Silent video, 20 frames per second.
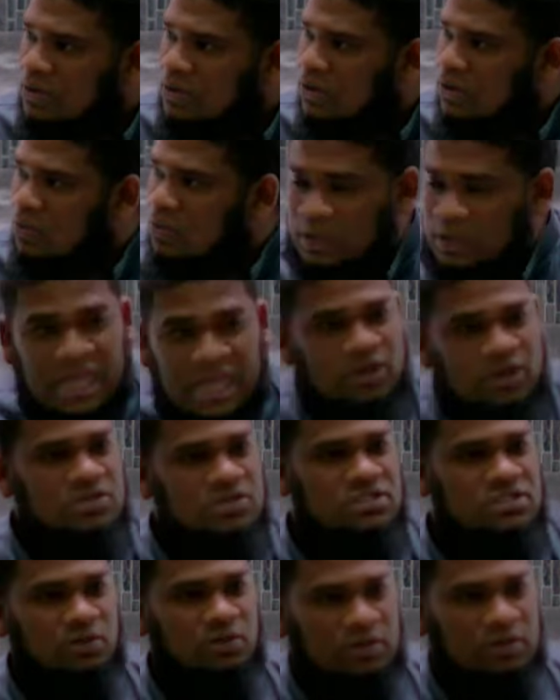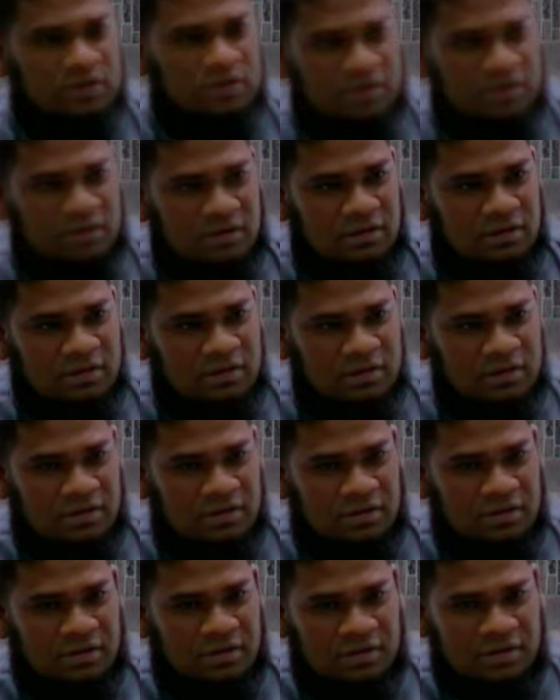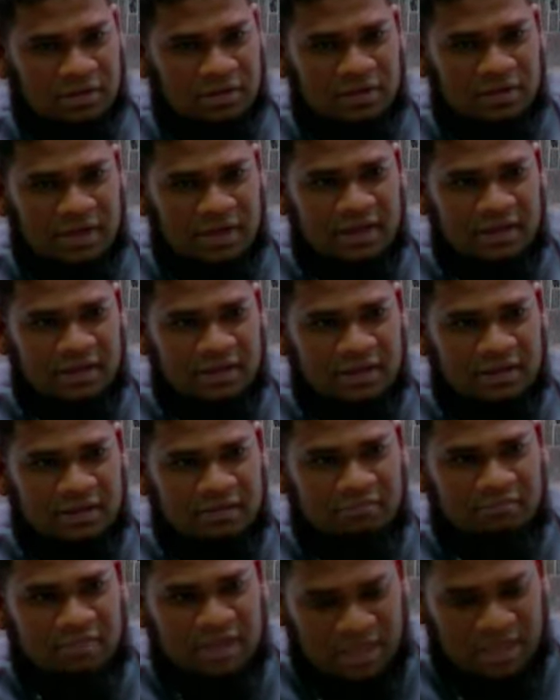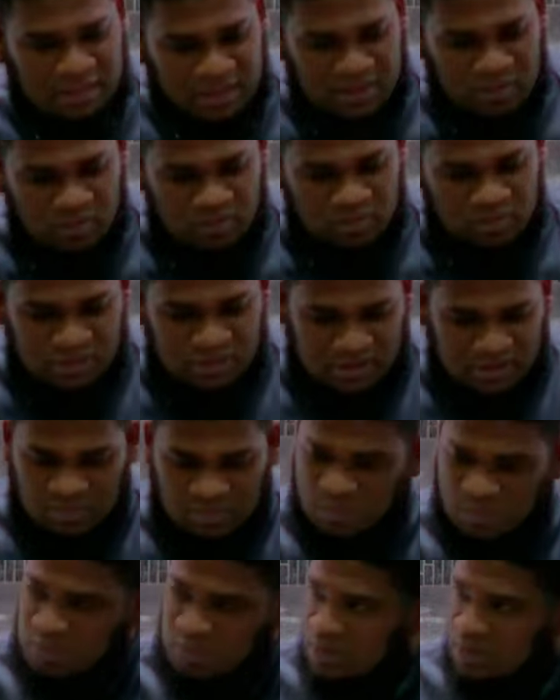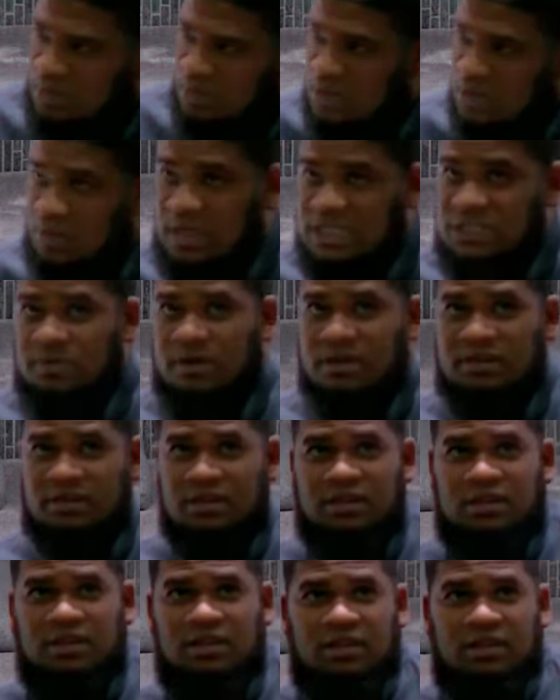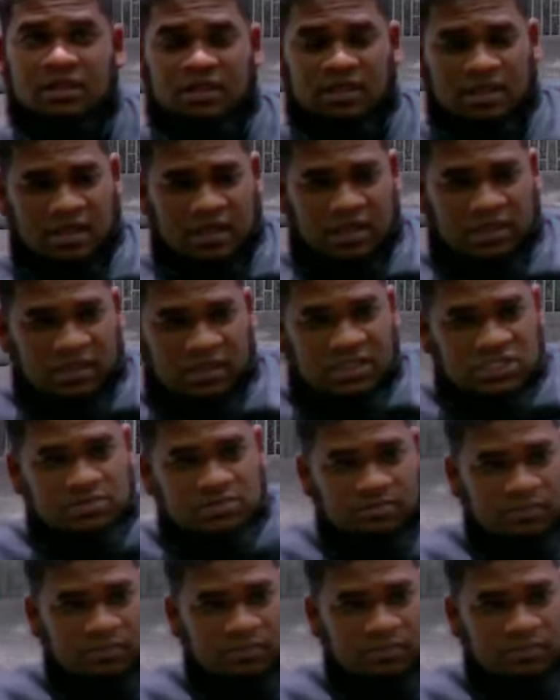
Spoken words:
pure. We can use the water. Okay? I think we explained it, and